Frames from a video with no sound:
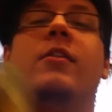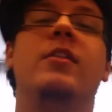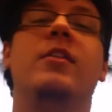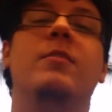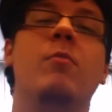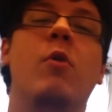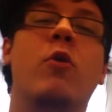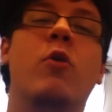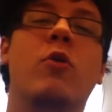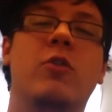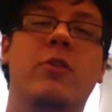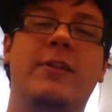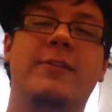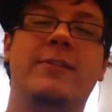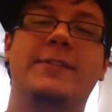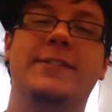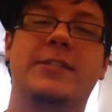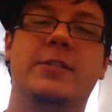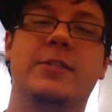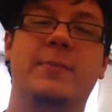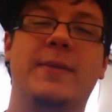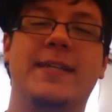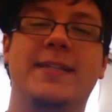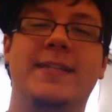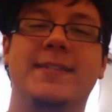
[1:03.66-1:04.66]
The Mortal
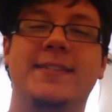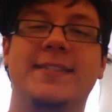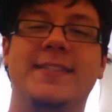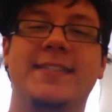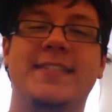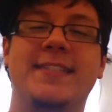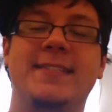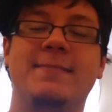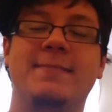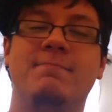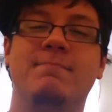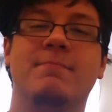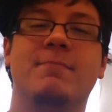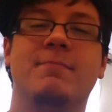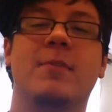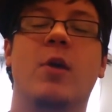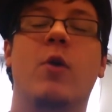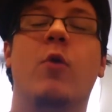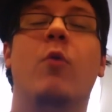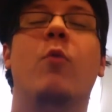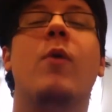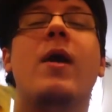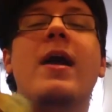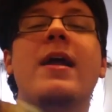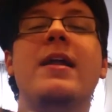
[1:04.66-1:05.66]
Instruments.
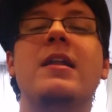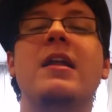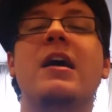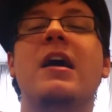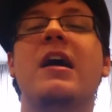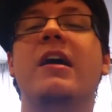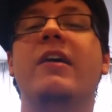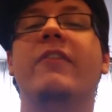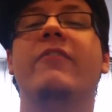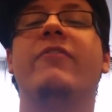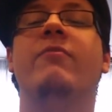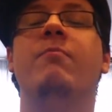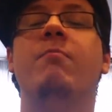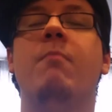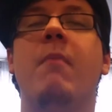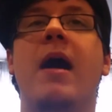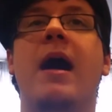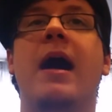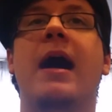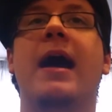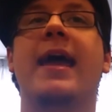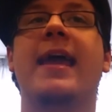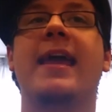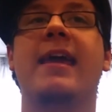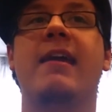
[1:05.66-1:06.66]
One of
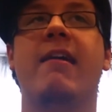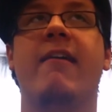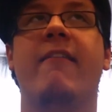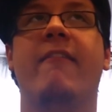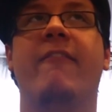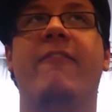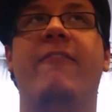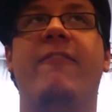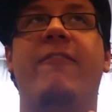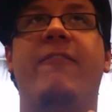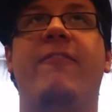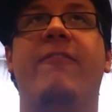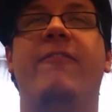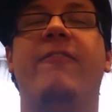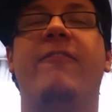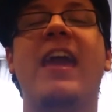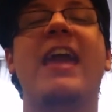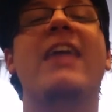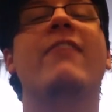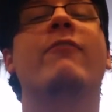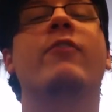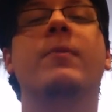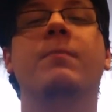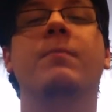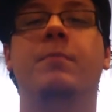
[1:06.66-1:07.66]
my
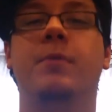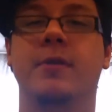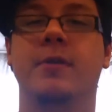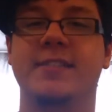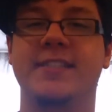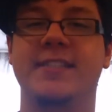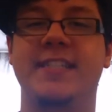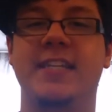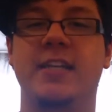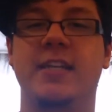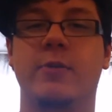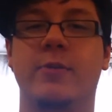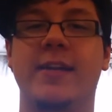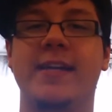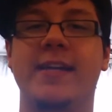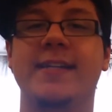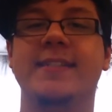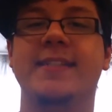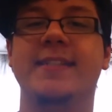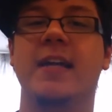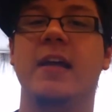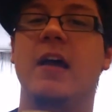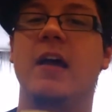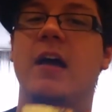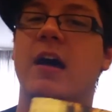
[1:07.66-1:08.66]
favorite book
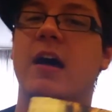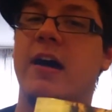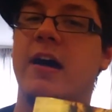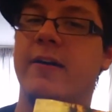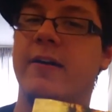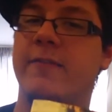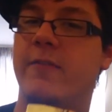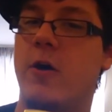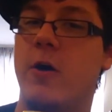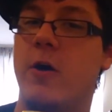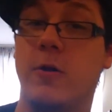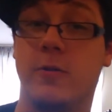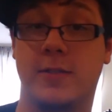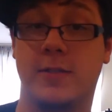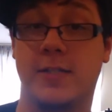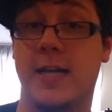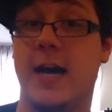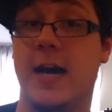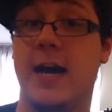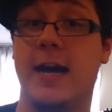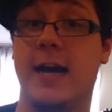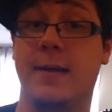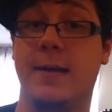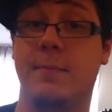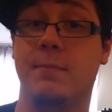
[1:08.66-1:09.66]
series of all
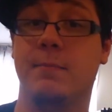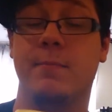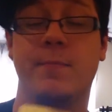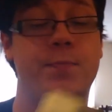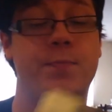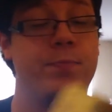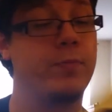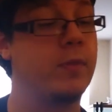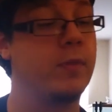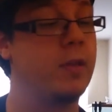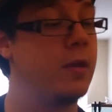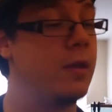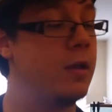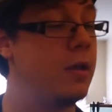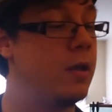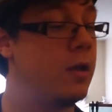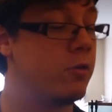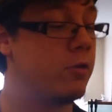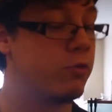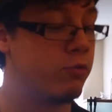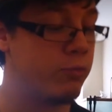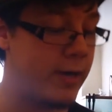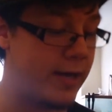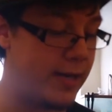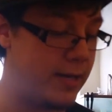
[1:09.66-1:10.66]
time.
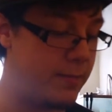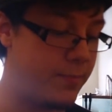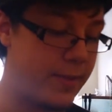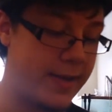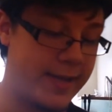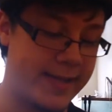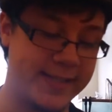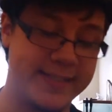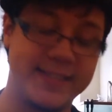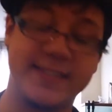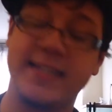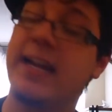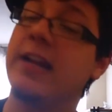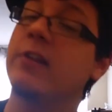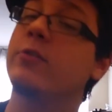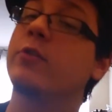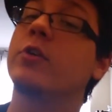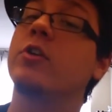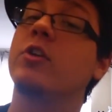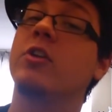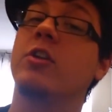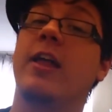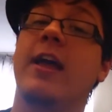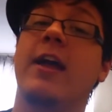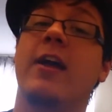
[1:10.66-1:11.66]
Written by Cassandra
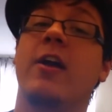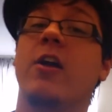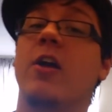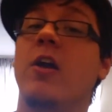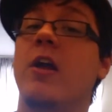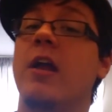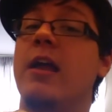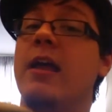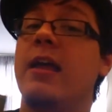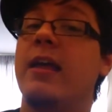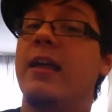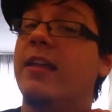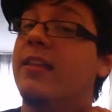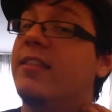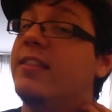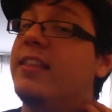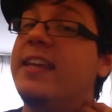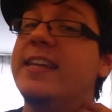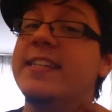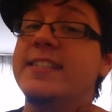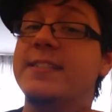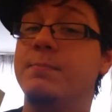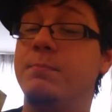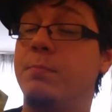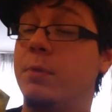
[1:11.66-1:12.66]
Clare,
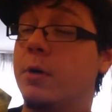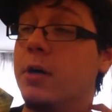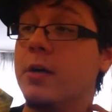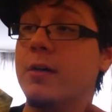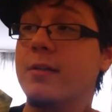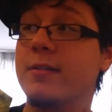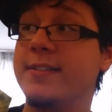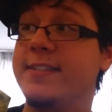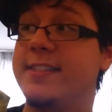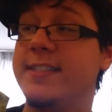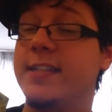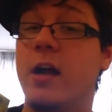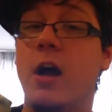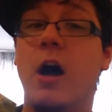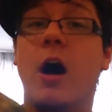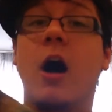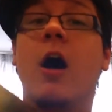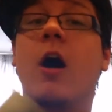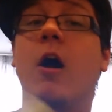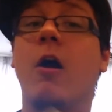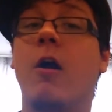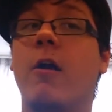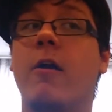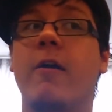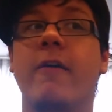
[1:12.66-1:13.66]
these books
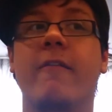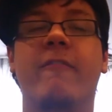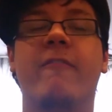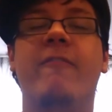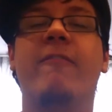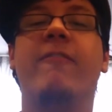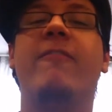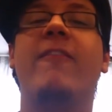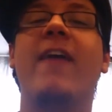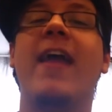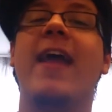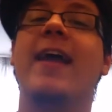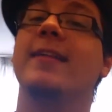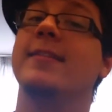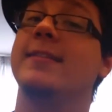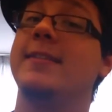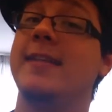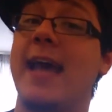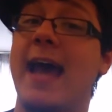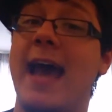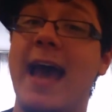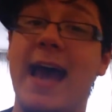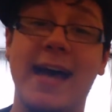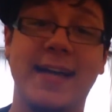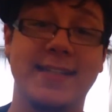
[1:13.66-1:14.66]
are
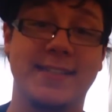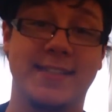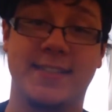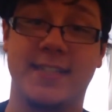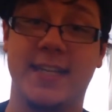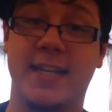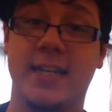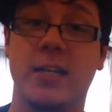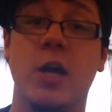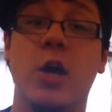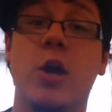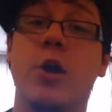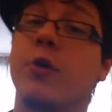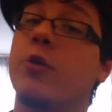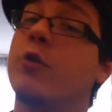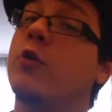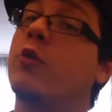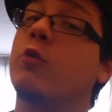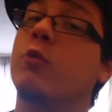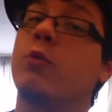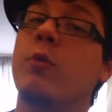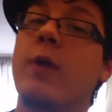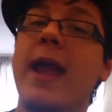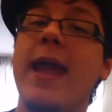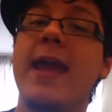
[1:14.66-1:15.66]
fantastic.
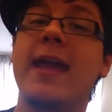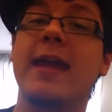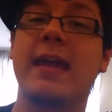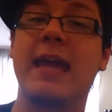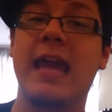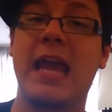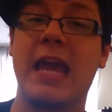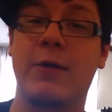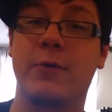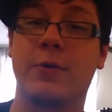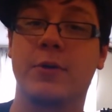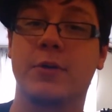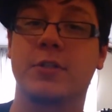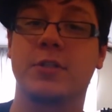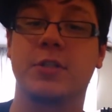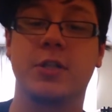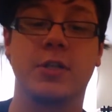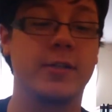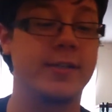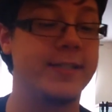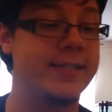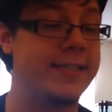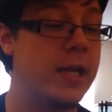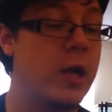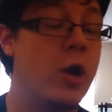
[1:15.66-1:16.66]
Great
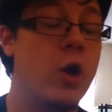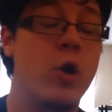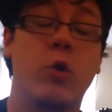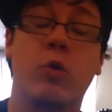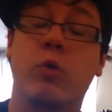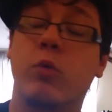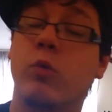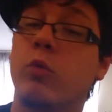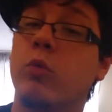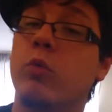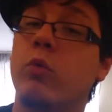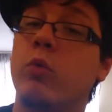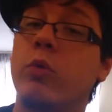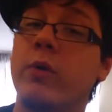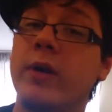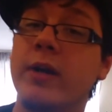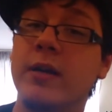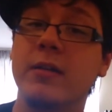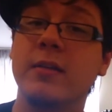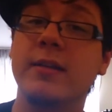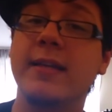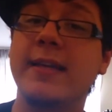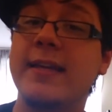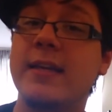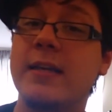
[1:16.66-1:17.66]
characters,
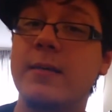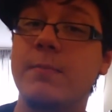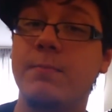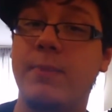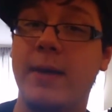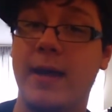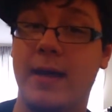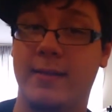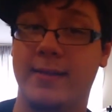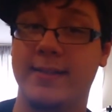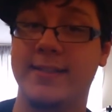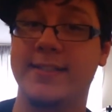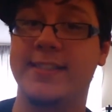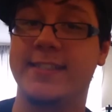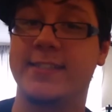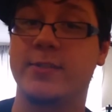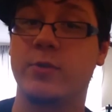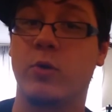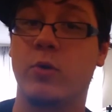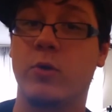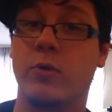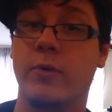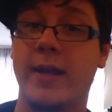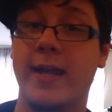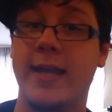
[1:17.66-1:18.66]
really compelling
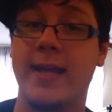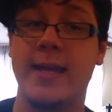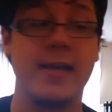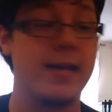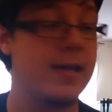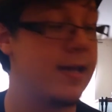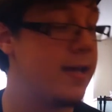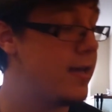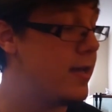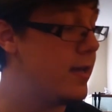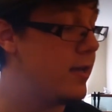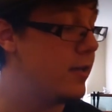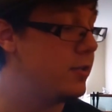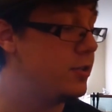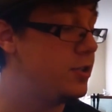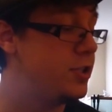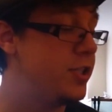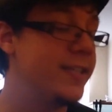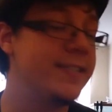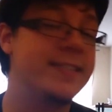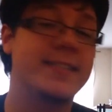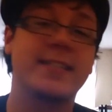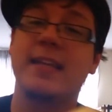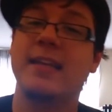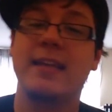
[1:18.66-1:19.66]
story.
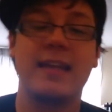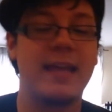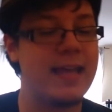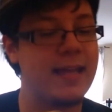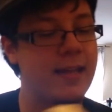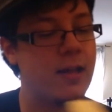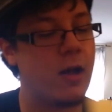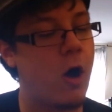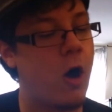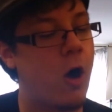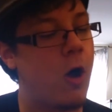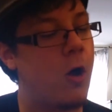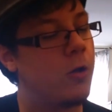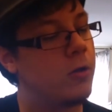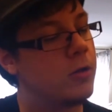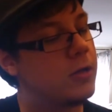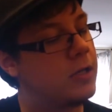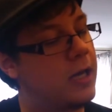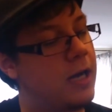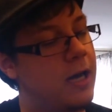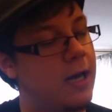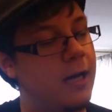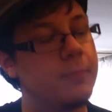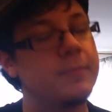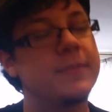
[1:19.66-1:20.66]
Just, it all
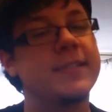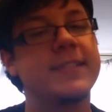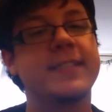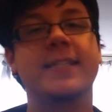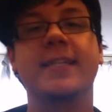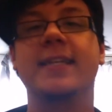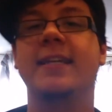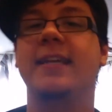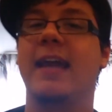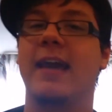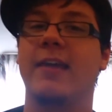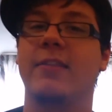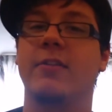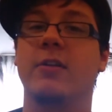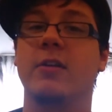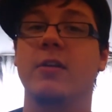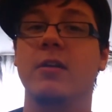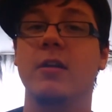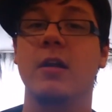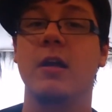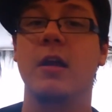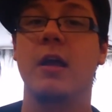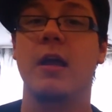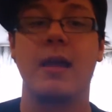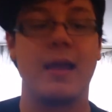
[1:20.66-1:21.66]
comes
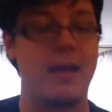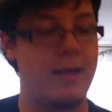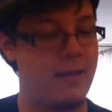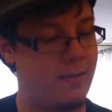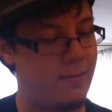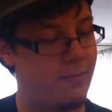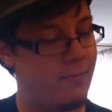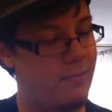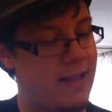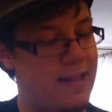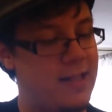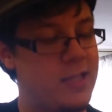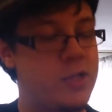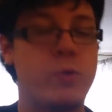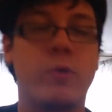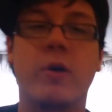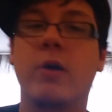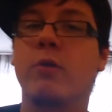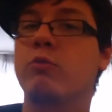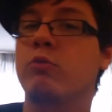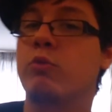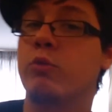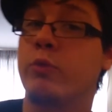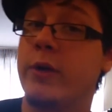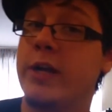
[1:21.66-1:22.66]
together into
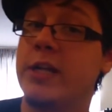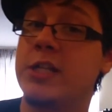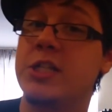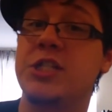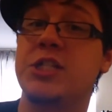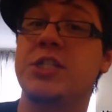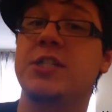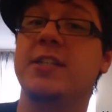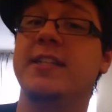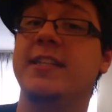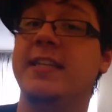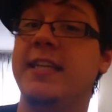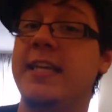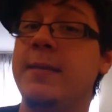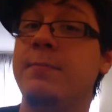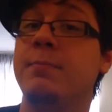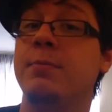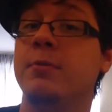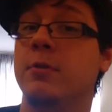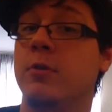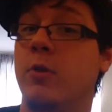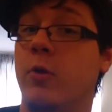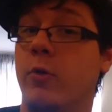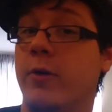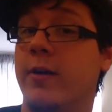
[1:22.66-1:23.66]
a rich,
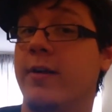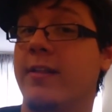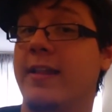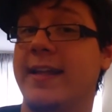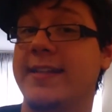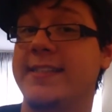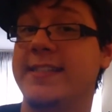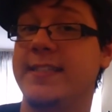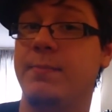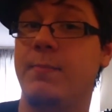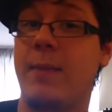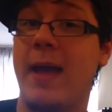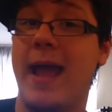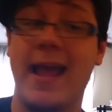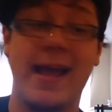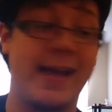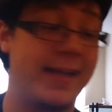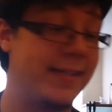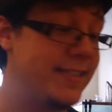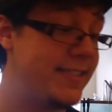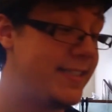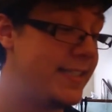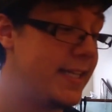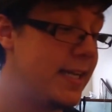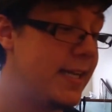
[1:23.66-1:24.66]
deep lore that
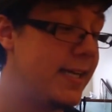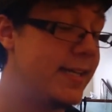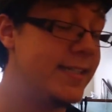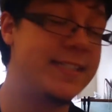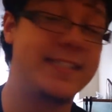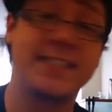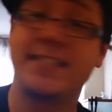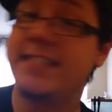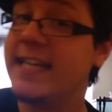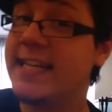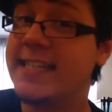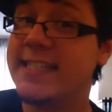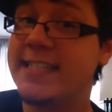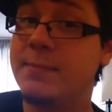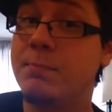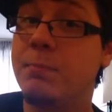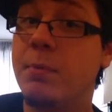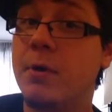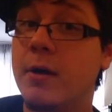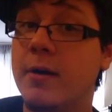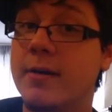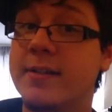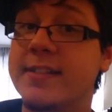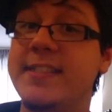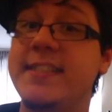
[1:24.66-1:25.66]
spans 6
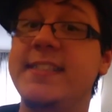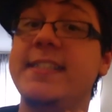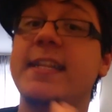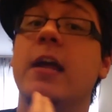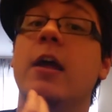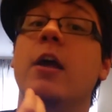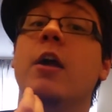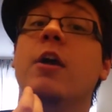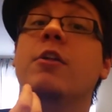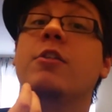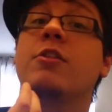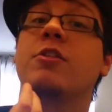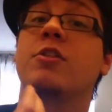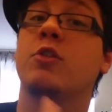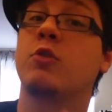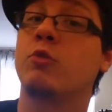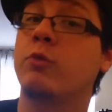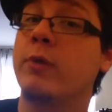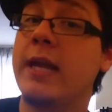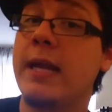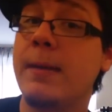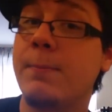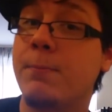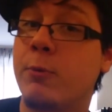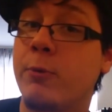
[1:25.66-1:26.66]
books,
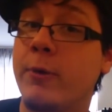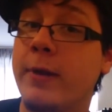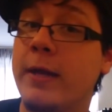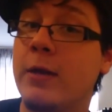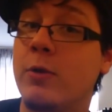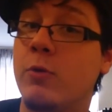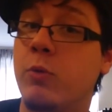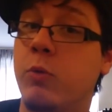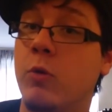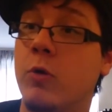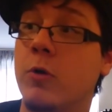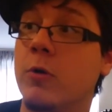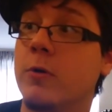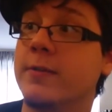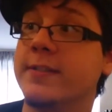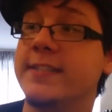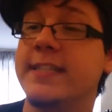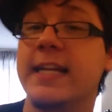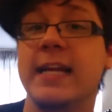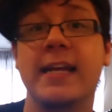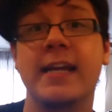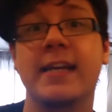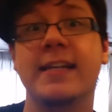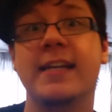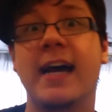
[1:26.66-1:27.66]
3
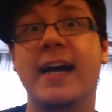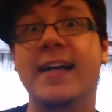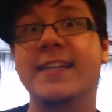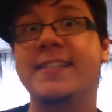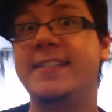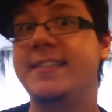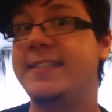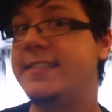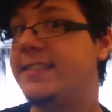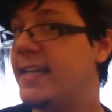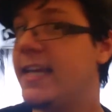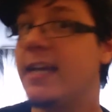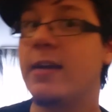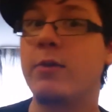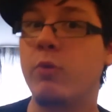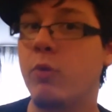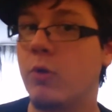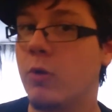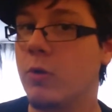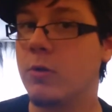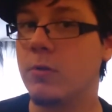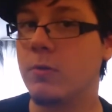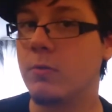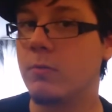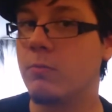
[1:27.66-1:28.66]
prequels, a
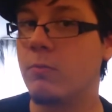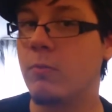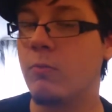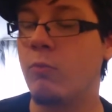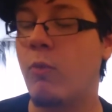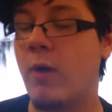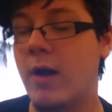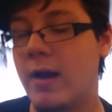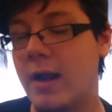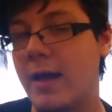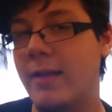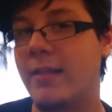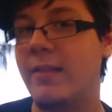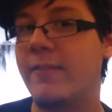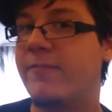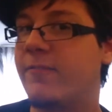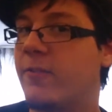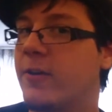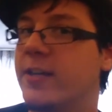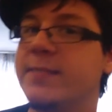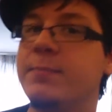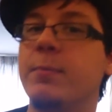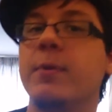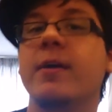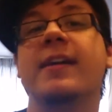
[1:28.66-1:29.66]
sequel, the
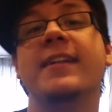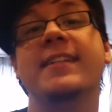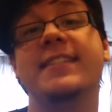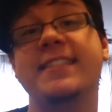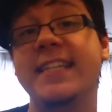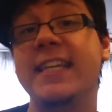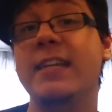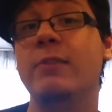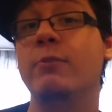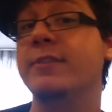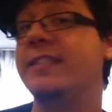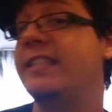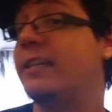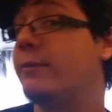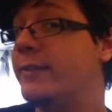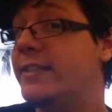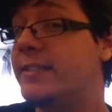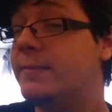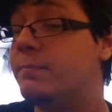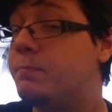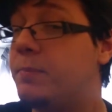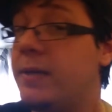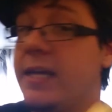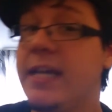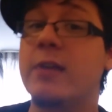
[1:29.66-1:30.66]
first book in a sequel
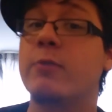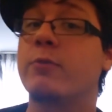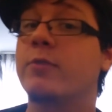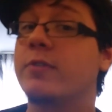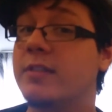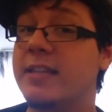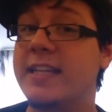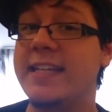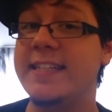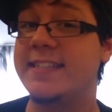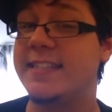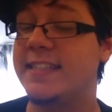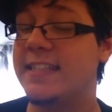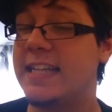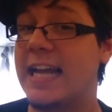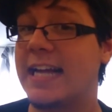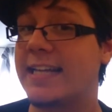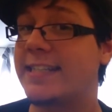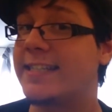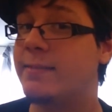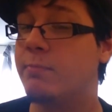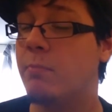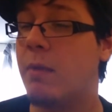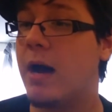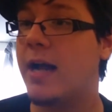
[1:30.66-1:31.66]
series being released
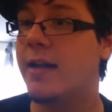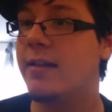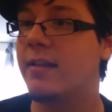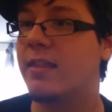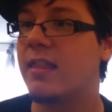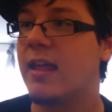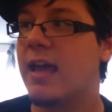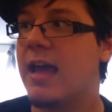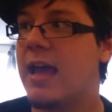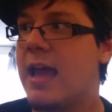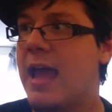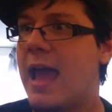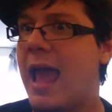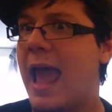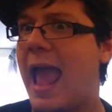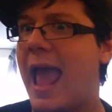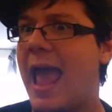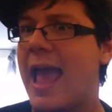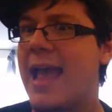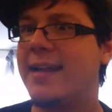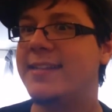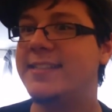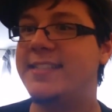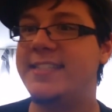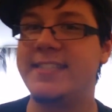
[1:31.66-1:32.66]
next month,
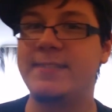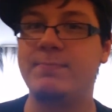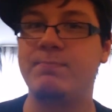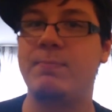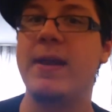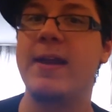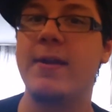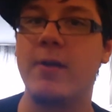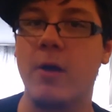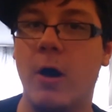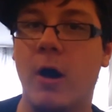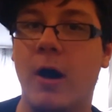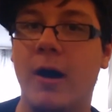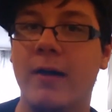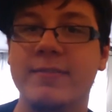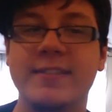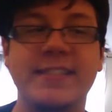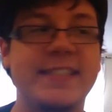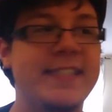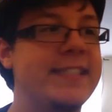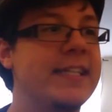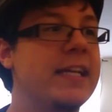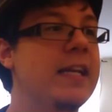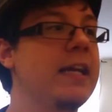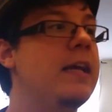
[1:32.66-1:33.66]
and
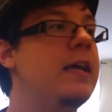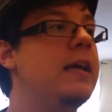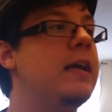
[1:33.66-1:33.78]
spin-offs,